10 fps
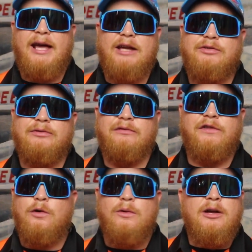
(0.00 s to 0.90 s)
National.
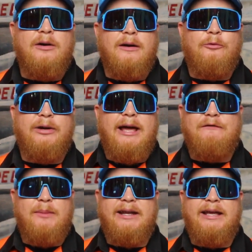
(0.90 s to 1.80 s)
So when
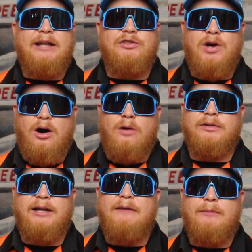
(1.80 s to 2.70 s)
everybody had
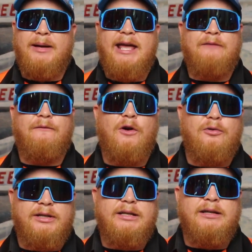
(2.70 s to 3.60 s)
talked and everybody had
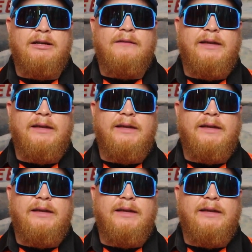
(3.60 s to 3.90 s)
voted,